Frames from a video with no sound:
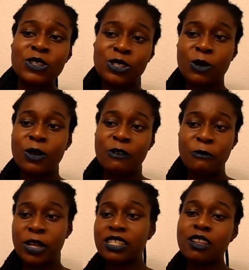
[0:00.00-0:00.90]
So
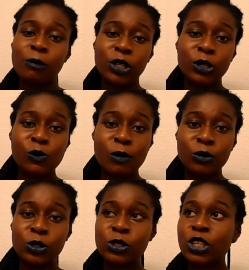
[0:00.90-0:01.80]
if my stomach had
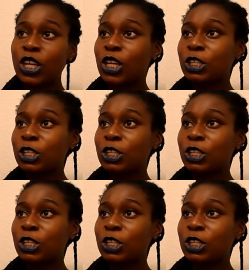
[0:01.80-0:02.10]
rumbled,